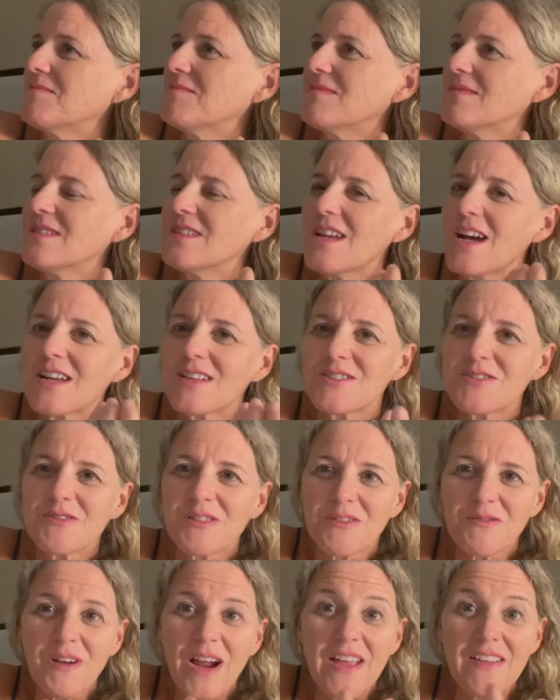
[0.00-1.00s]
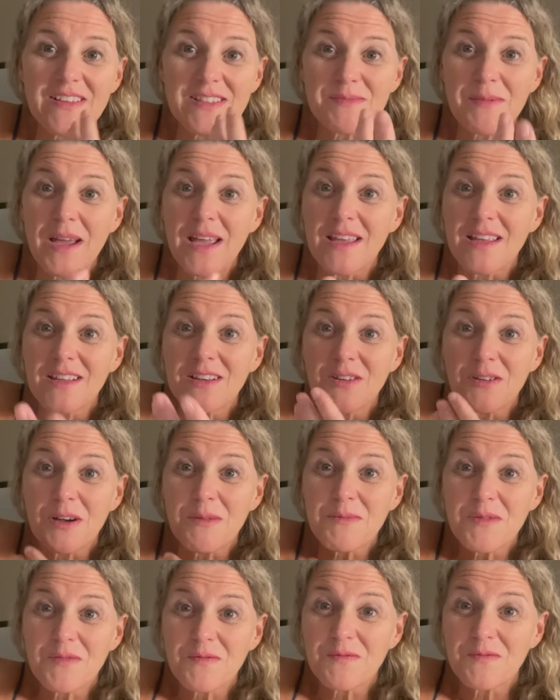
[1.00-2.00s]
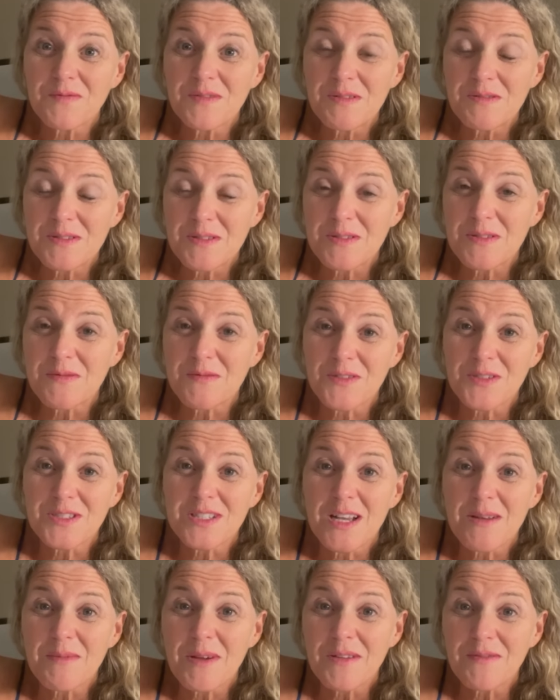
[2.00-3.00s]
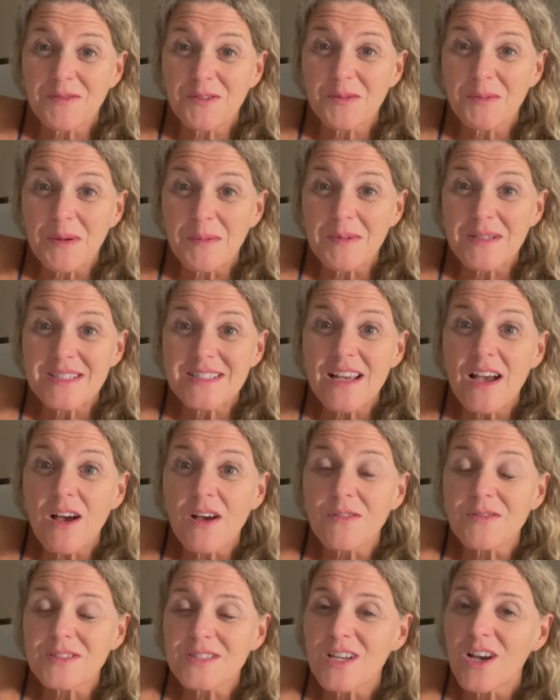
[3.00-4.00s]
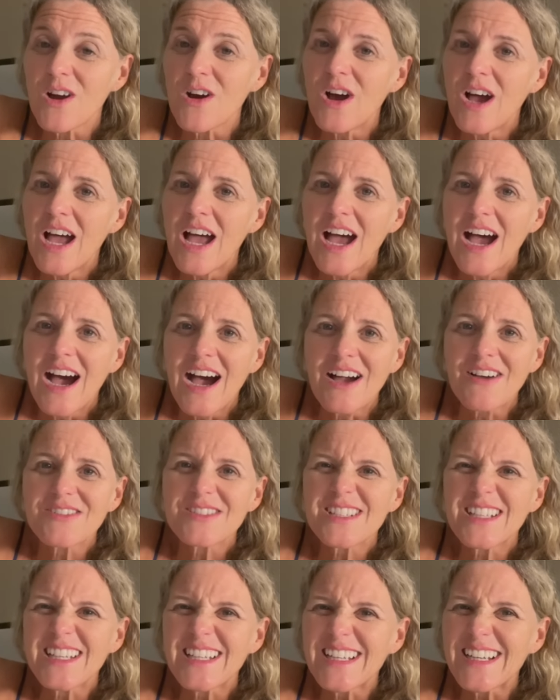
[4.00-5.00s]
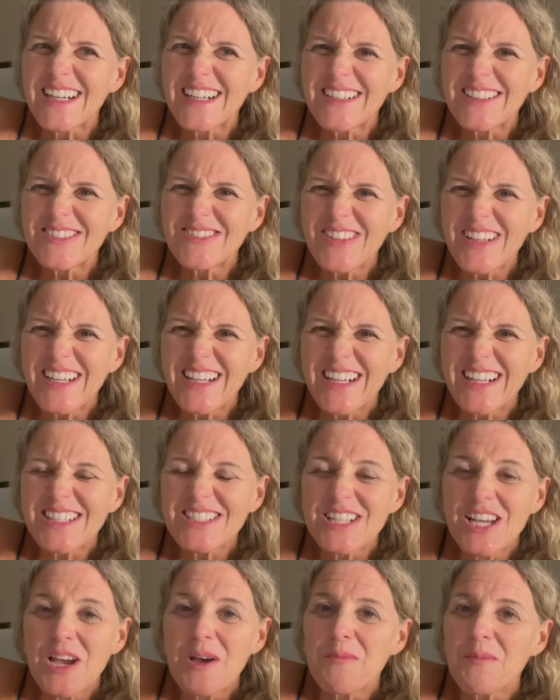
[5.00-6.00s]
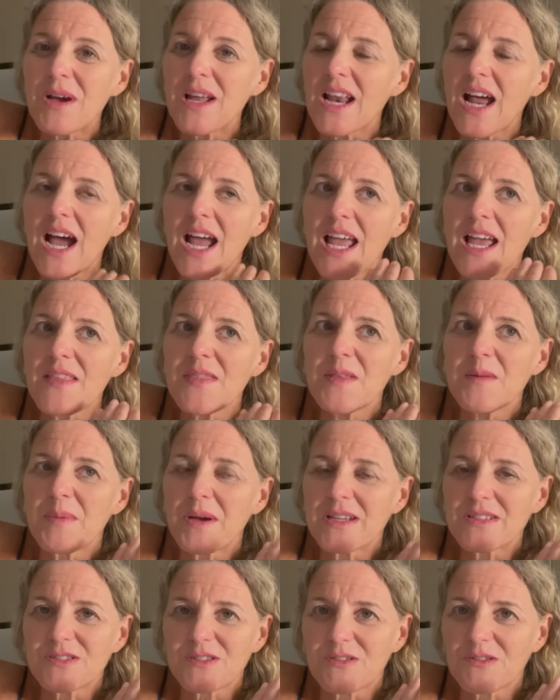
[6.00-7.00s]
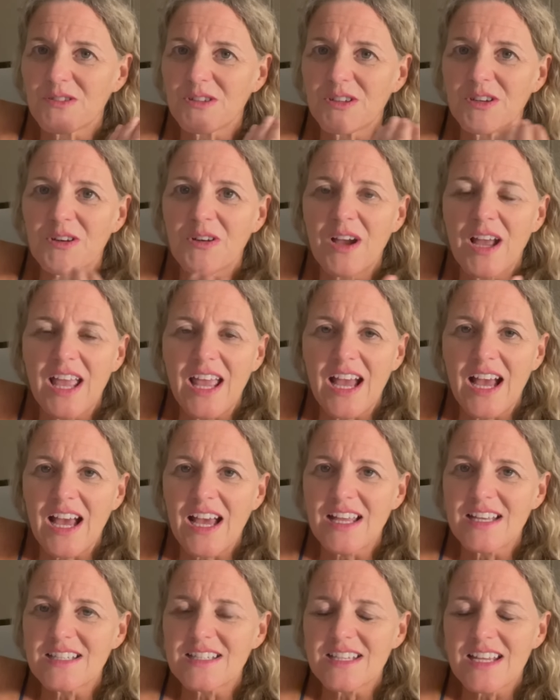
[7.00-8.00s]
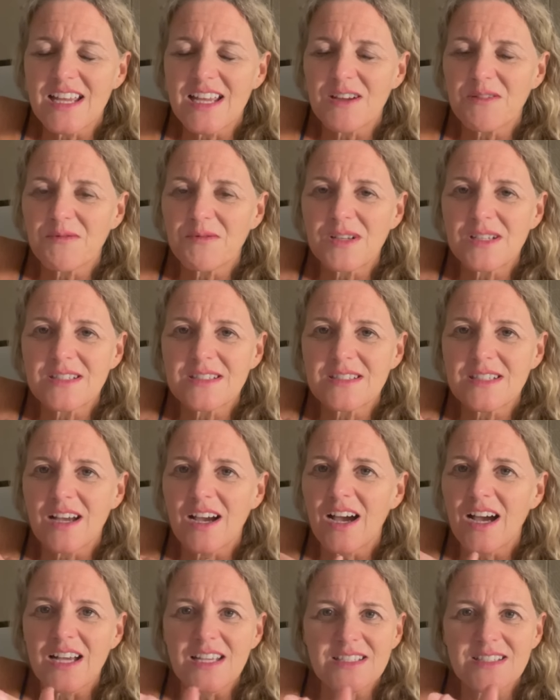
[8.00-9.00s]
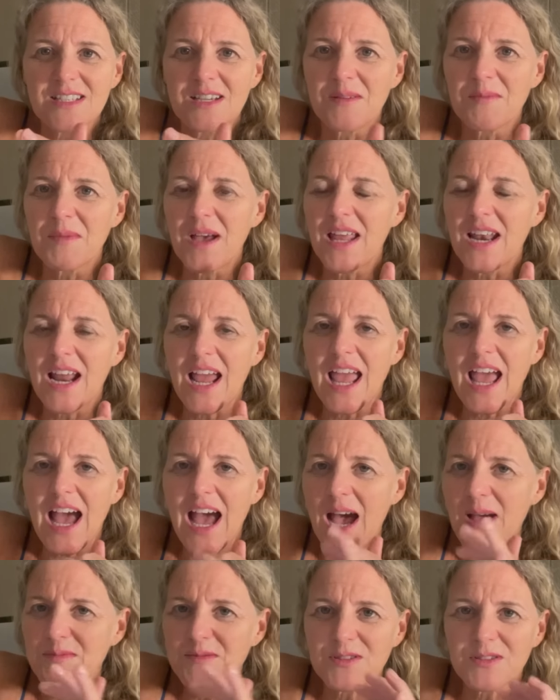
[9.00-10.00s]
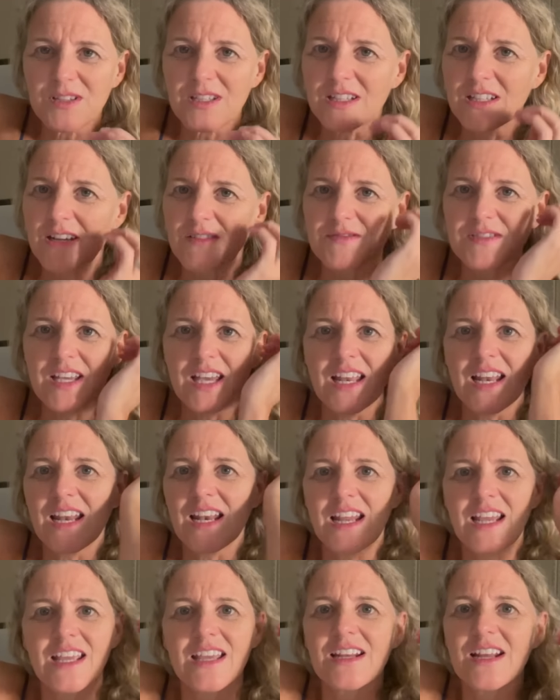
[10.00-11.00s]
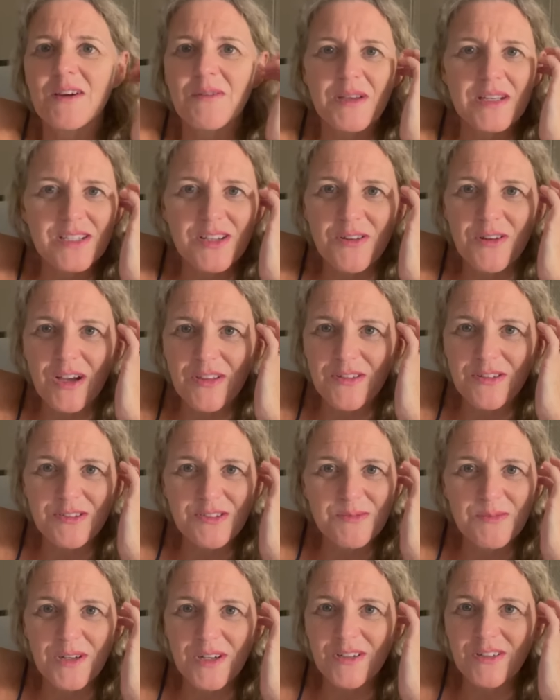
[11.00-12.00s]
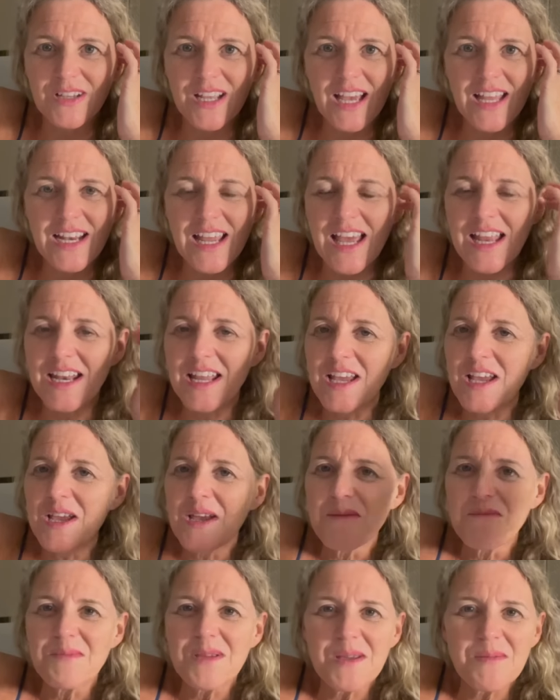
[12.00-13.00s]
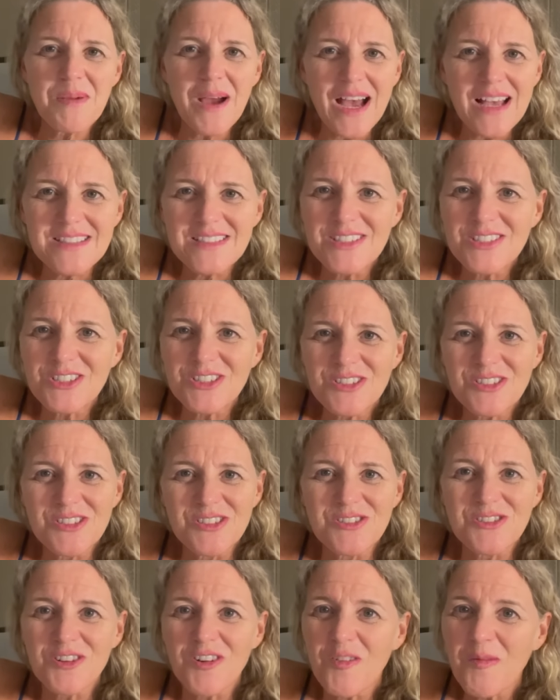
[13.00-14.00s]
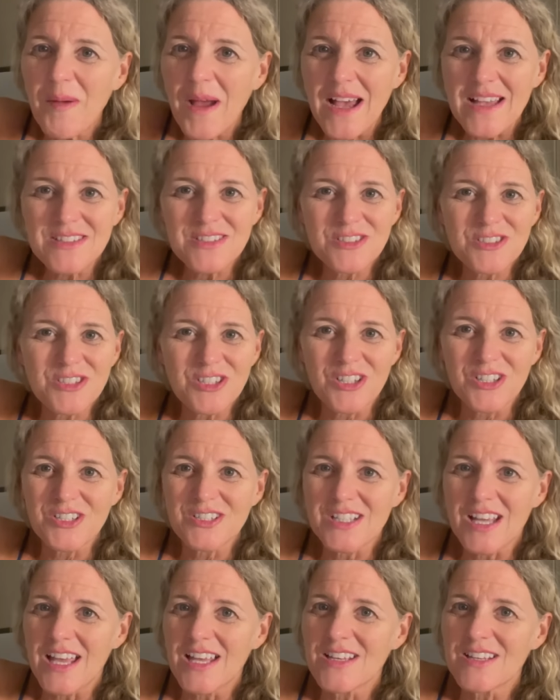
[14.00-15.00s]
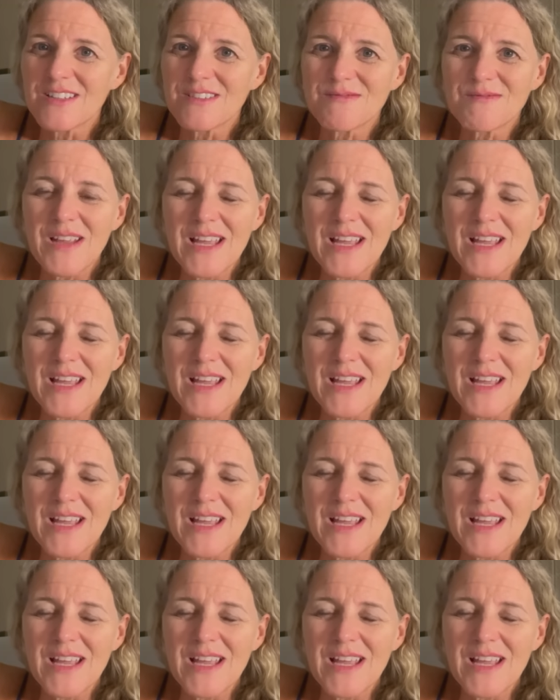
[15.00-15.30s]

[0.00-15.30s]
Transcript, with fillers: not do it right. It's my, you know, this is the first time I flew by myself. So I was like, oh my gosh, but I had the best crew and it was awesome and I absolutely loved it. And I cannot wait to go out there tomorrow again and meet passengers and serve passengers and